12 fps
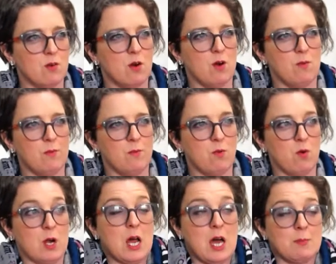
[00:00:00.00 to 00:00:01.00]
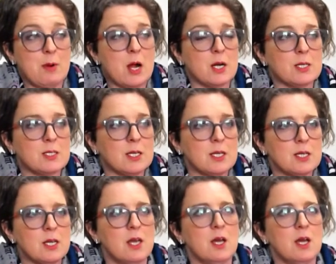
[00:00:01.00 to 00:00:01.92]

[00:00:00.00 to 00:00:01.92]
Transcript: or nonpartisan,